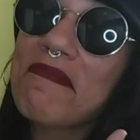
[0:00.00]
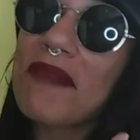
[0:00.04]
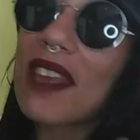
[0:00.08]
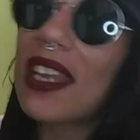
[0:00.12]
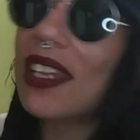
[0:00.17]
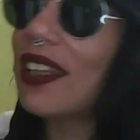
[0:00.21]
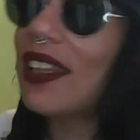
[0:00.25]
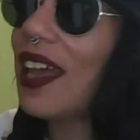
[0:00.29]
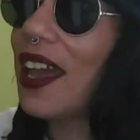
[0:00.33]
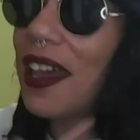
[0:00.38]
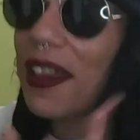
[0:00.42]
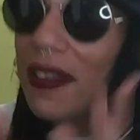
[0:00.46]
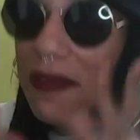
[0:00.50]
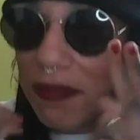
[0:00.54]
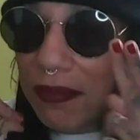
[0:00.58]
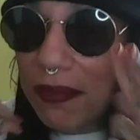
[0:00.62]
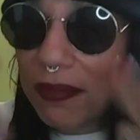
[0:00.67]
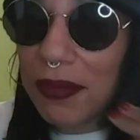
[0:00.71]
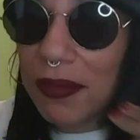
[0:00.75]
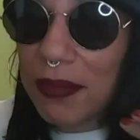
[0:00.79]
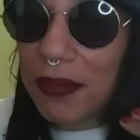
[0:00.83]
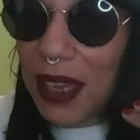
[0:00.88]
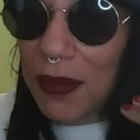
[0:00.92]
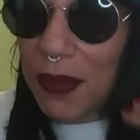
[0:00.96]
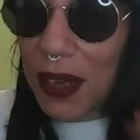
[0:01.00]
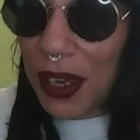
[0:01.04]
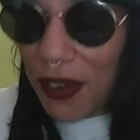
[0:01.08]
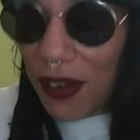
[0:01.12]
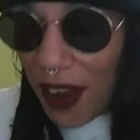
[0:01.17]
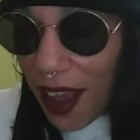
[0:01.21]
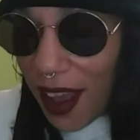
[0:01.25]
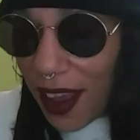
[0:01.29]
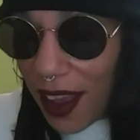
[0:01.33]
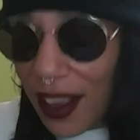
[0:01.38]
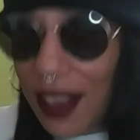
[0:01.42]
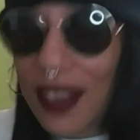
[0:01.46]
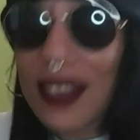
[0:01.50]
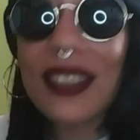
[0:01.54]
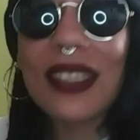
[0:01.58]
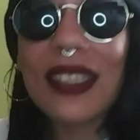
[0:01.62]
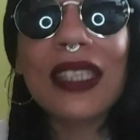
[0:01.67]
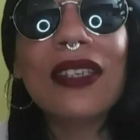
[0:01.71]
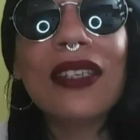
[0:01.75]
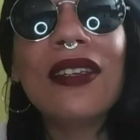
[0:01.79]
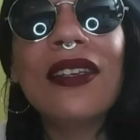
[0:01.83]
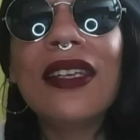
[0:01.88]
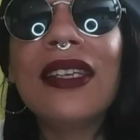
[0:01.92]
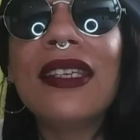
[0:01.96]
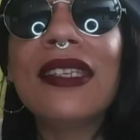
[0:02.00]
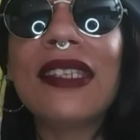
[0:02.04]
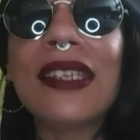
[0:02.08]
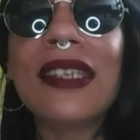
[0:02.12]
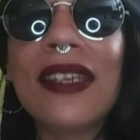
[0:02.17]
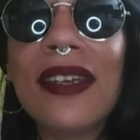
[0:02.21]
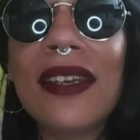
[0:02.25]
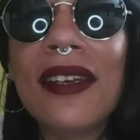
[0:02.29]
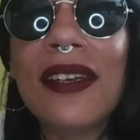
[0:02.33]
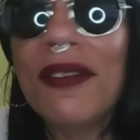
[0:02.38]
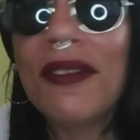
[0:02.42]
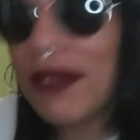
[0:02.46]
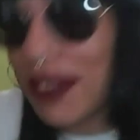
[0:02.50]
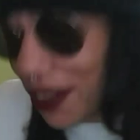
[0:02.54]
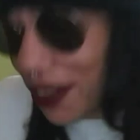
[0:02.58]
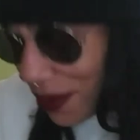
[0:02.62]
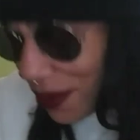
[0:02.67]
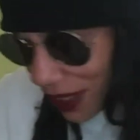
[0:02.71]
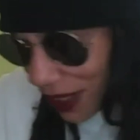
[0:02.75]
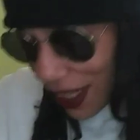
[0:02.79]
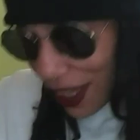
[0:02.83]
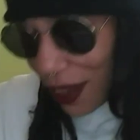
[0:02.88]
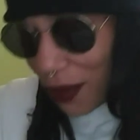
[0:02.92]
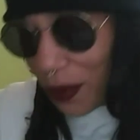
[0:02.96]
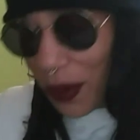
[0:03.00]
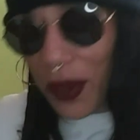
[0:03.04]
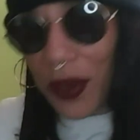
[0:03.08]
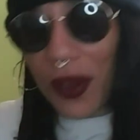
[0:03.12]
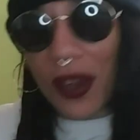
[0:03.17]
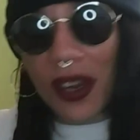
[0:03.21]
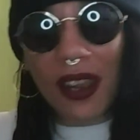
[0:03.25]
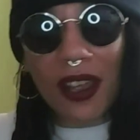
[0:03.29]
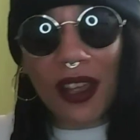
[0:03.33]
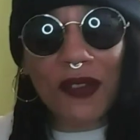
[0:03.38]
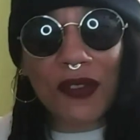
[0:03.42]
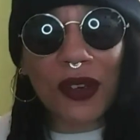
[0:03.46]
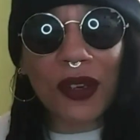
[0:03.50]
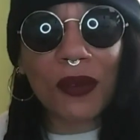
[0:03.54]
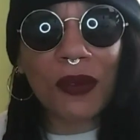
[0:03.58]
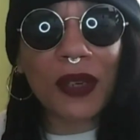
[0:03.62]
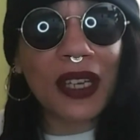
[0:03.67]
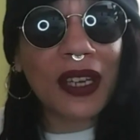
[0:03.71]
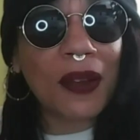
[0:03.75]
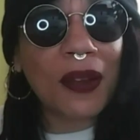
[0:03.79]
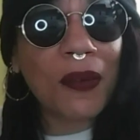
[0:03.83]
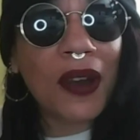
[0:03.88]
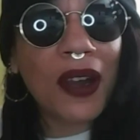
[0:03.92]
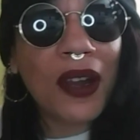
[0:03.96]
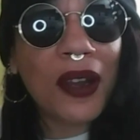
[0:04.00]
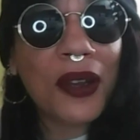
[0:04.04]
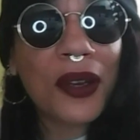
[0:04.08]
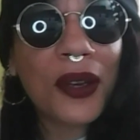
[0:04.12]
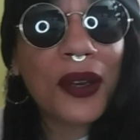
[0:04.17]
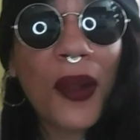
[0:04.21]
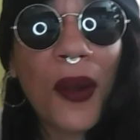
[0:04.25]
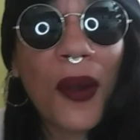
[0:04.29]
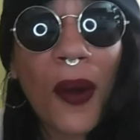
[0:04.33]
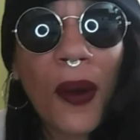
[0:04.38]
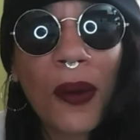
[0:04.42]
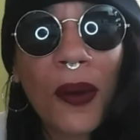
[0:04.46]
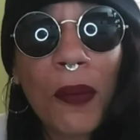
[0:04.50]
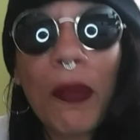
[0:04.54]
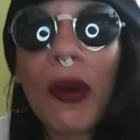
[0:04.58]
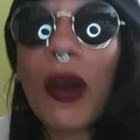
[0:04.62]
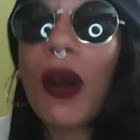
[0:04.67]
And that made me cry. Because Lizzie, you know what I'm saying? We all love her. We didn't want her to go.